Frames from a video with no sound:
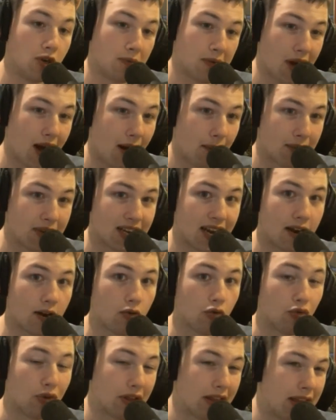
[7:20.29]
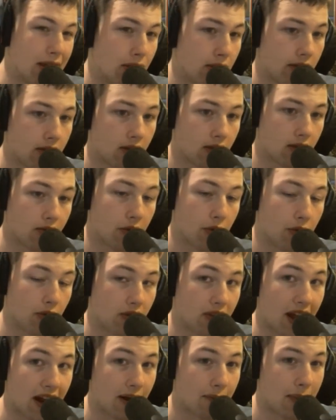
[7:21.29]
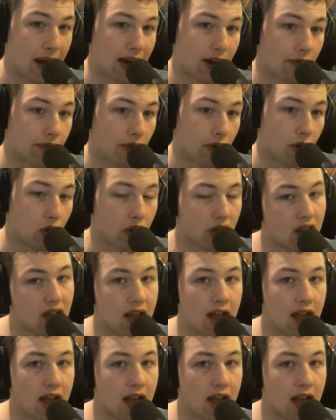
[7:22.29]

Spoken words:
commentator really uses those kind of microphones,